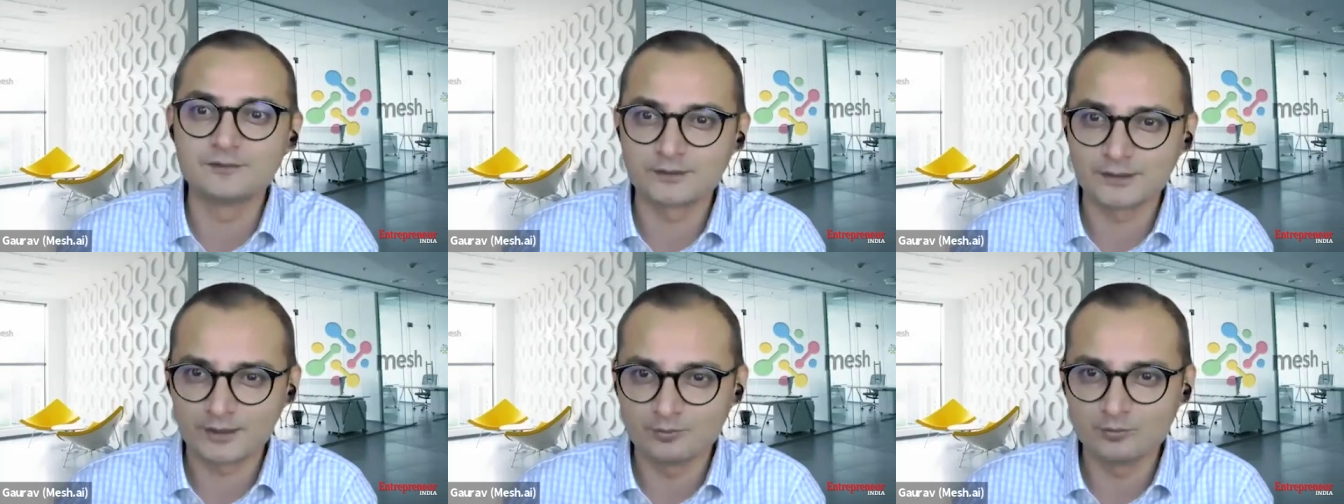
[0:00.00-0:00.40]

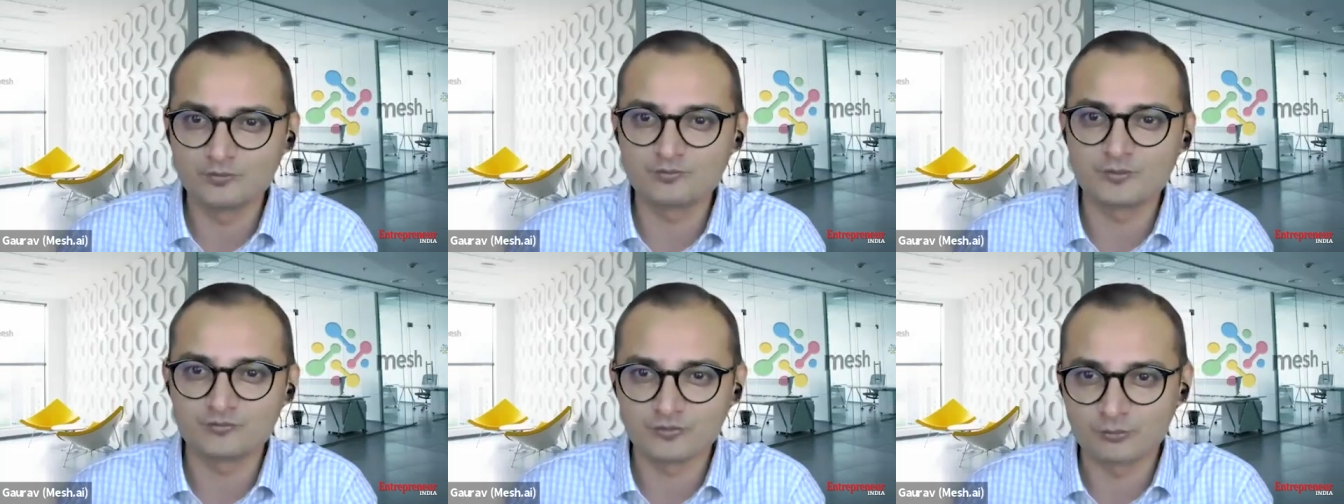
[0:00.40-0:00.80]
at the
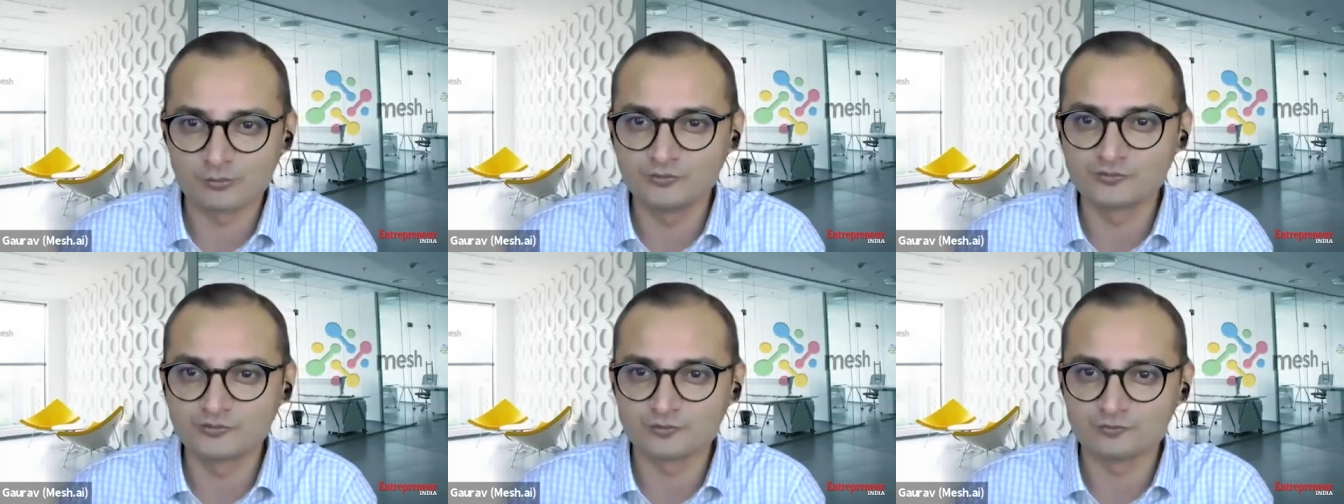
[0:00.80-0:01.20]
time of
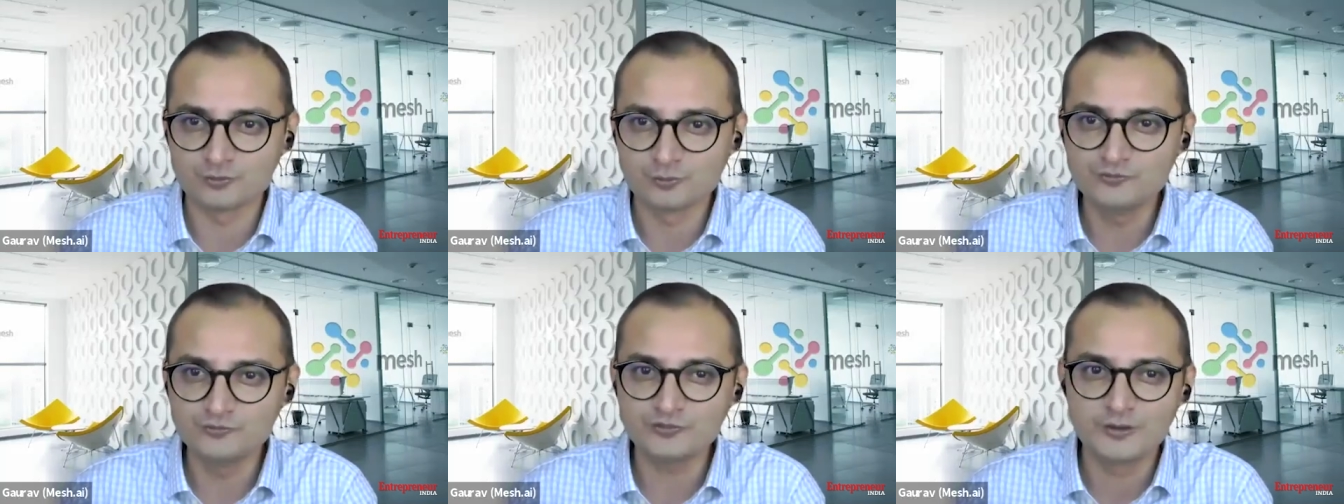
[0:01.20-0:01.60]
performance
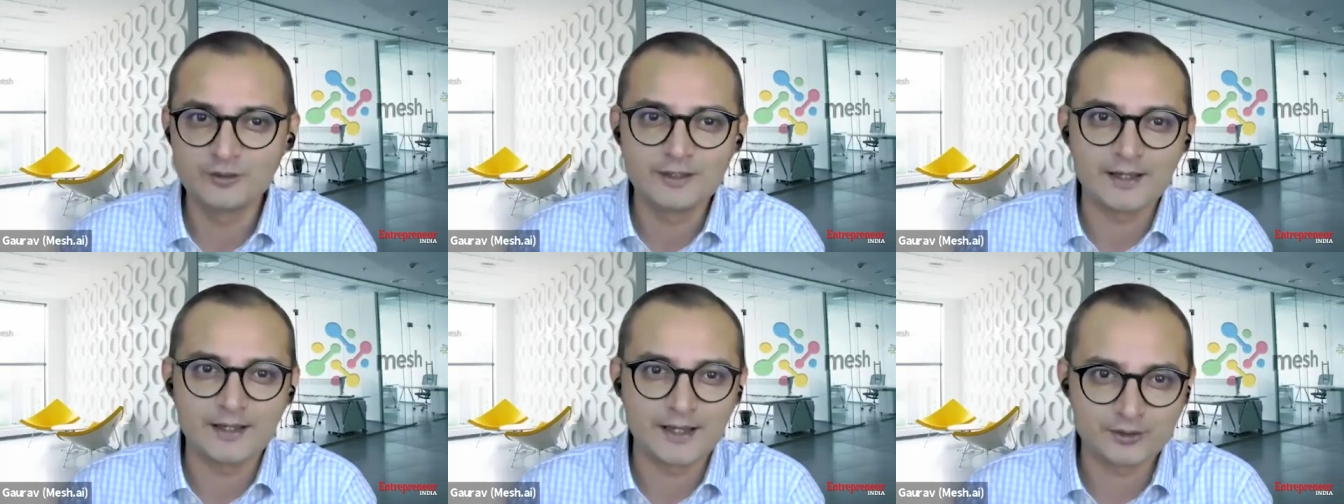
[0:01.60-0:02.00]

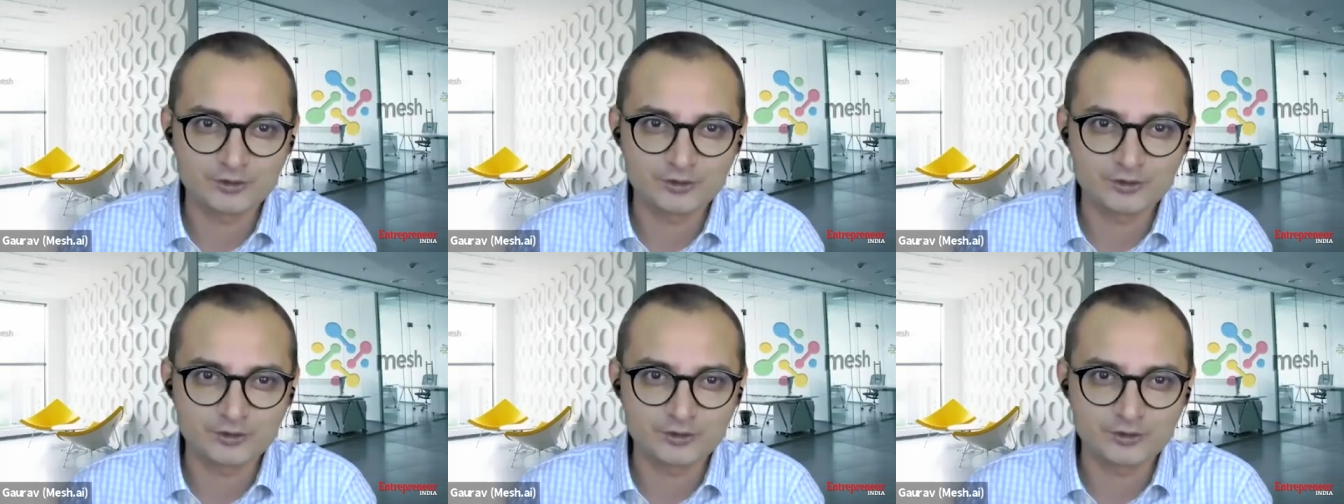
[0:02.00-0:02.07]
reviews